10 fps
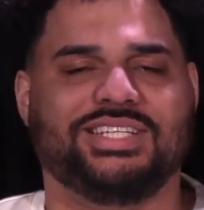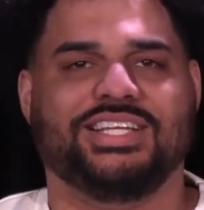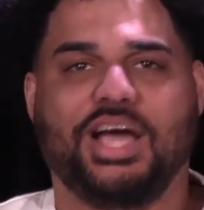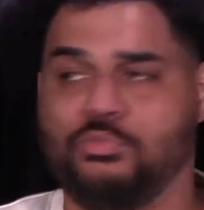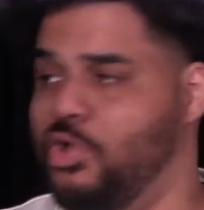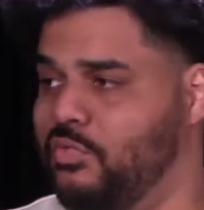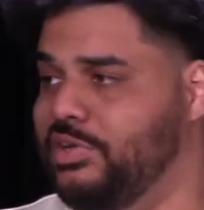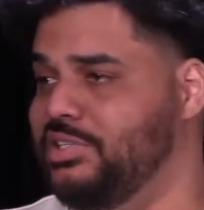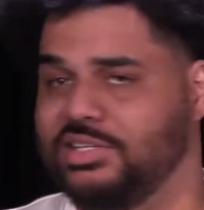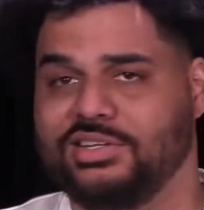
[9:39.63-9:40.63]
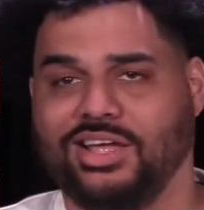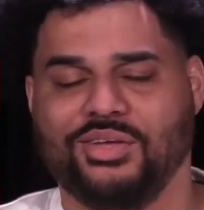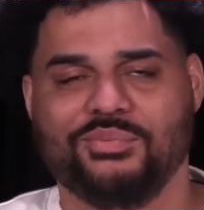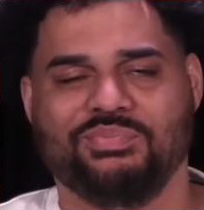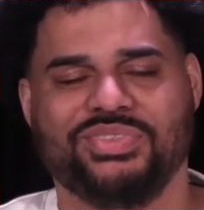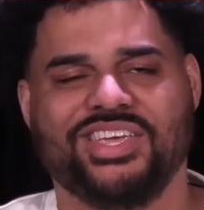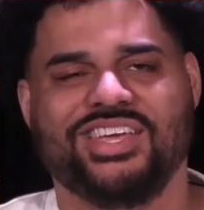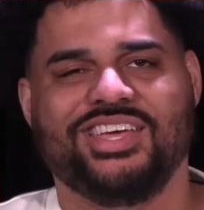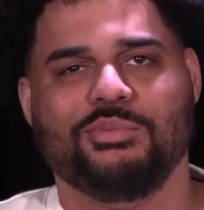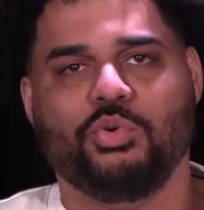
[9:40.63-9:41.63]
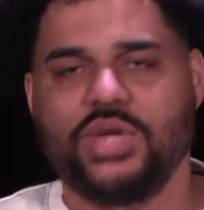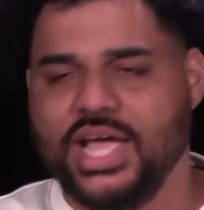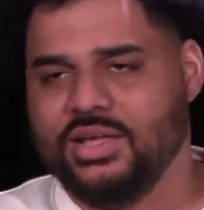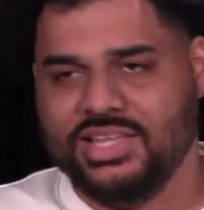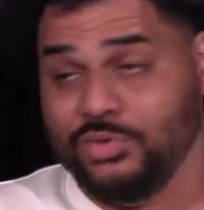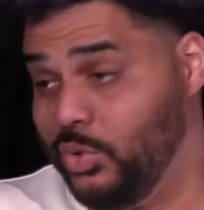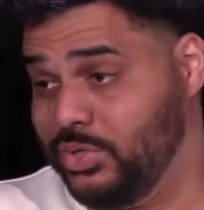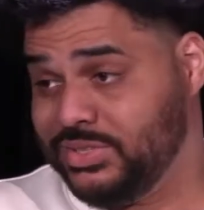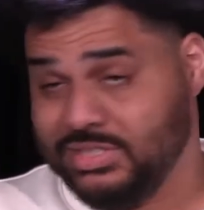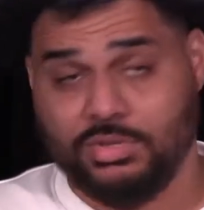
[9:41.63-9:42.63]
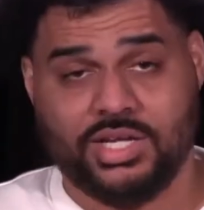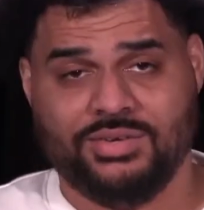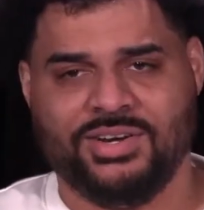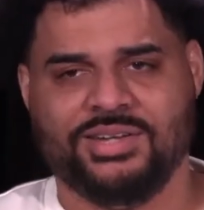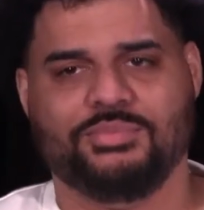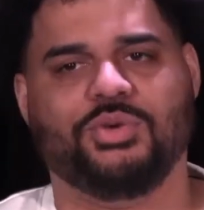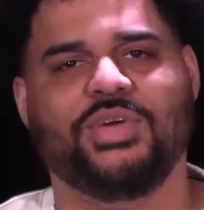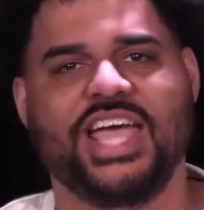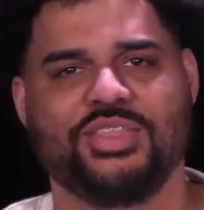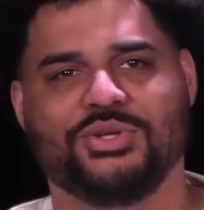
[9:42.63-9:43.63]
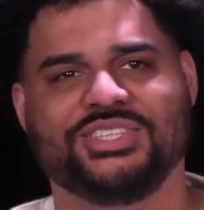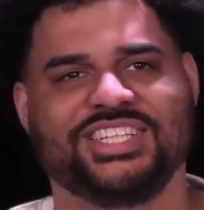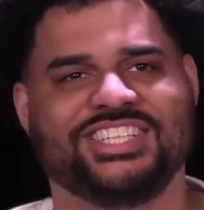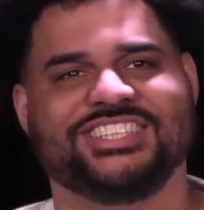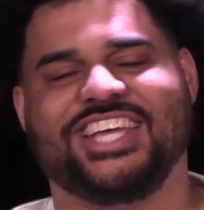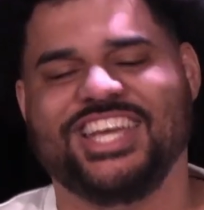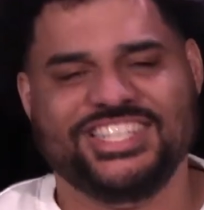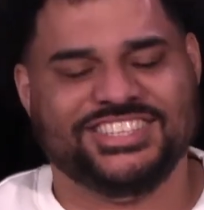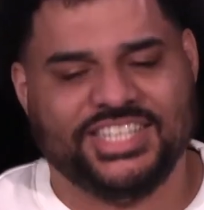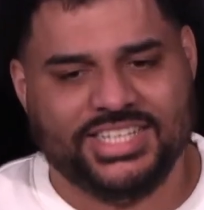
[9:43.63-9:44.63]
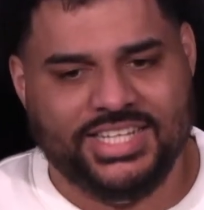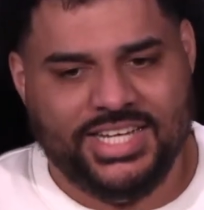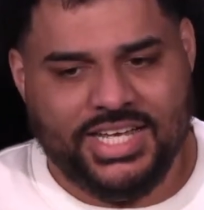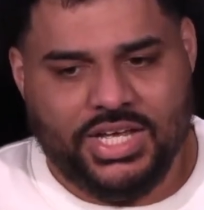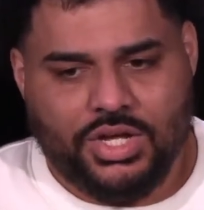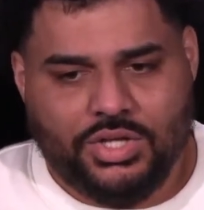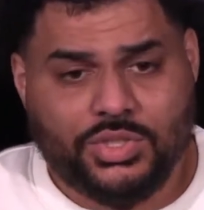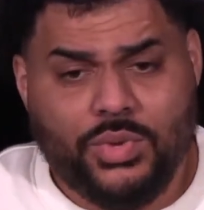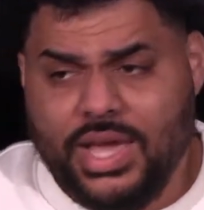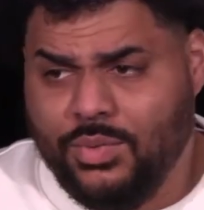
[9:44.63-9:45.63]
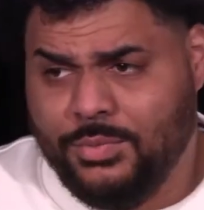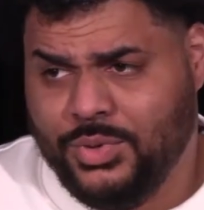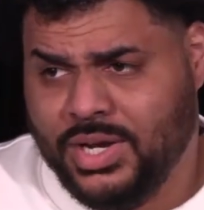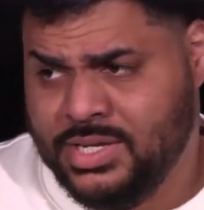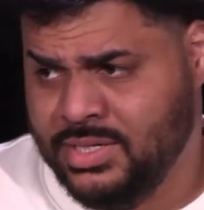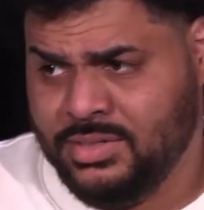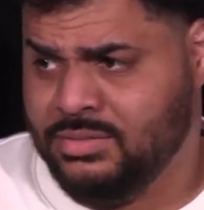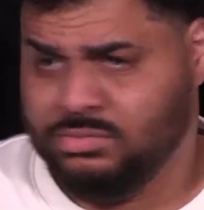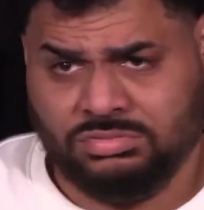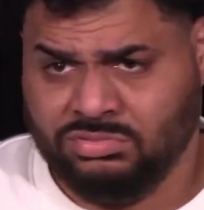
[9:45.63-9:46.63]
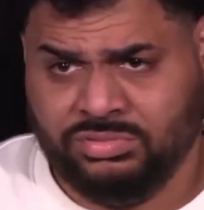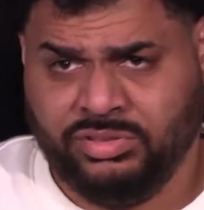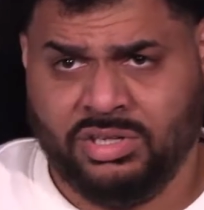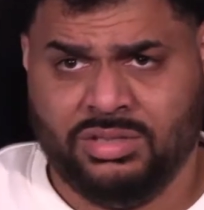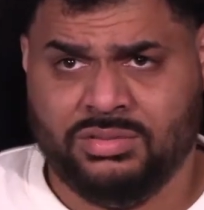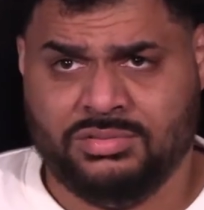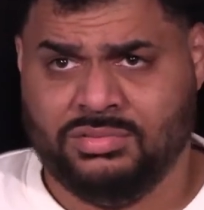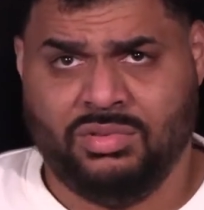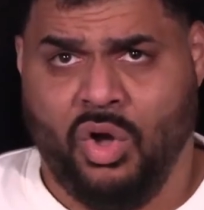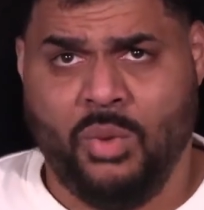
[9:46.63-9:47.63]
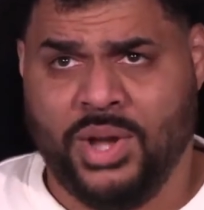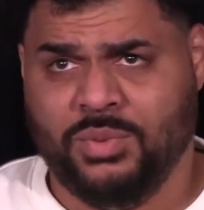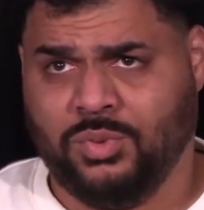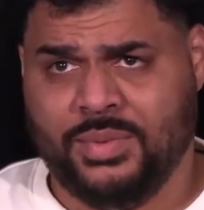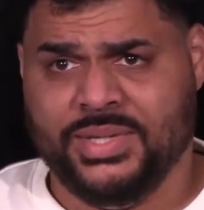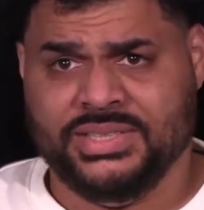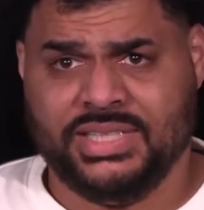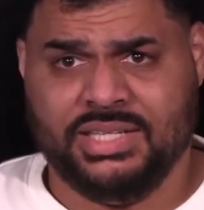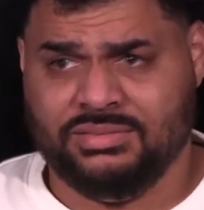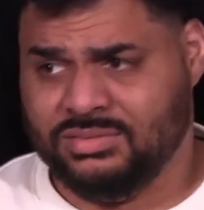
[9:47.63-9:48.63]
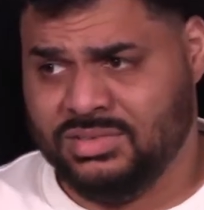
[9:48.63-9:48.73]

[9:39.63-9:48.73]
I'm nervous. But we had, even though it doesn't seem like it, right? But we had those things, and so we had women with us for all my deployments. And